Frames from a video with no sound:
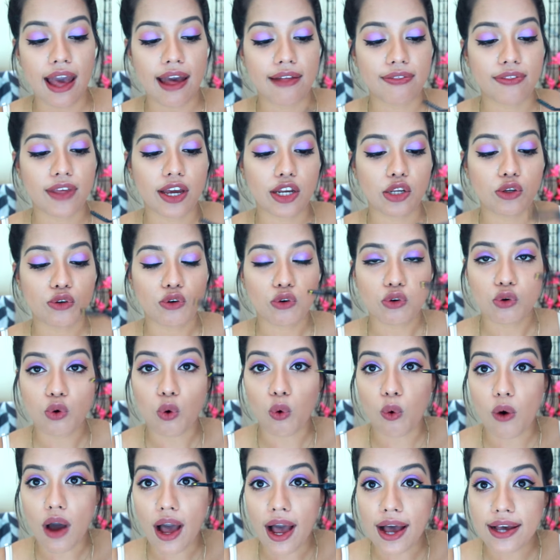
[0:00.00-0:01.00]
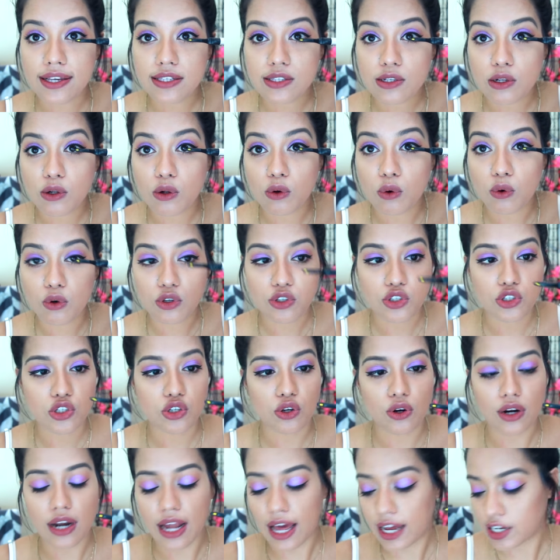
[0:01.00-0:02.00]
And then you go as close
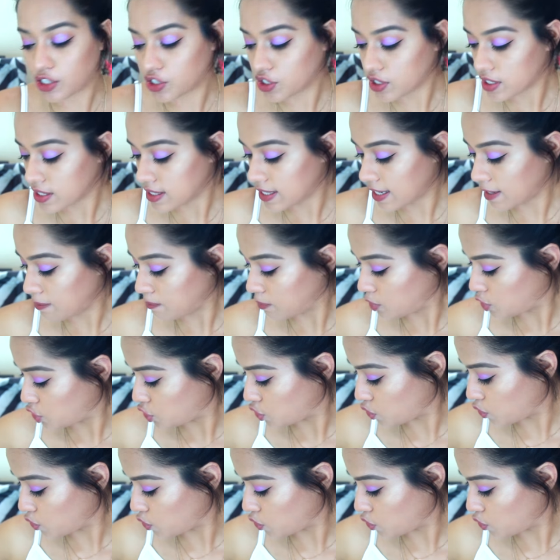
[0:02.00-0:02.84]
to your lashes. Let me